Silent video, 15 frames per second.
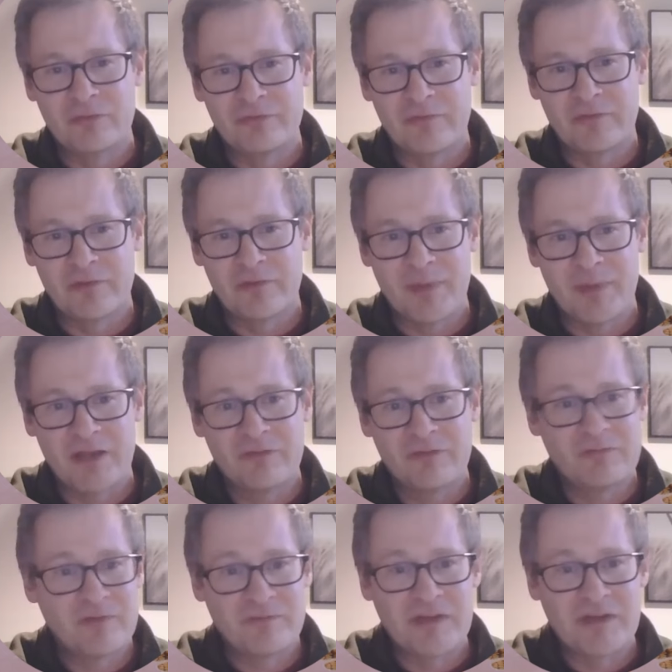over the past
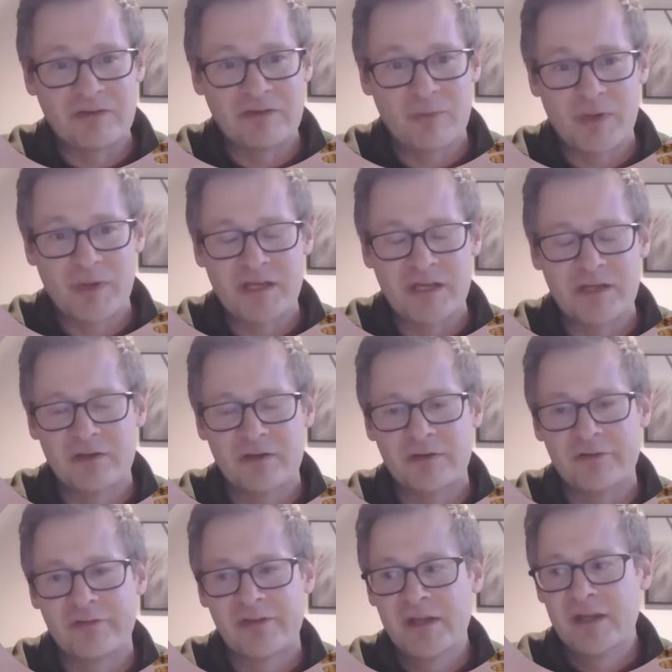15, 20
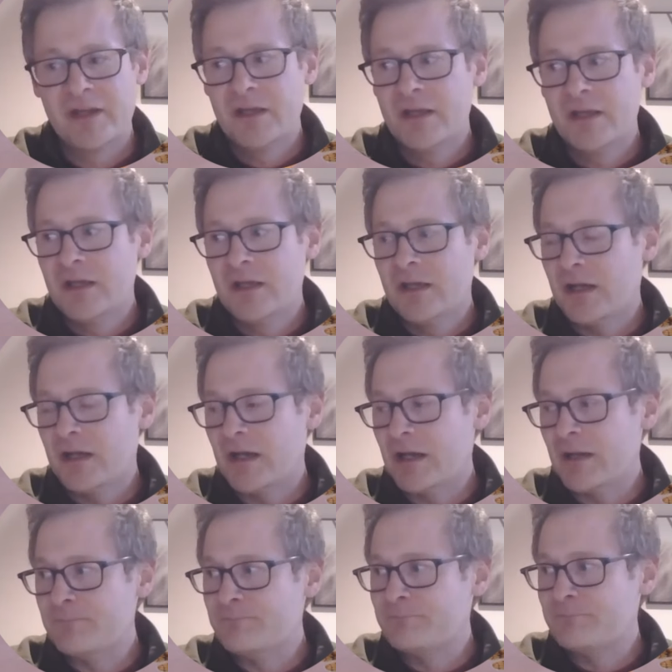years. For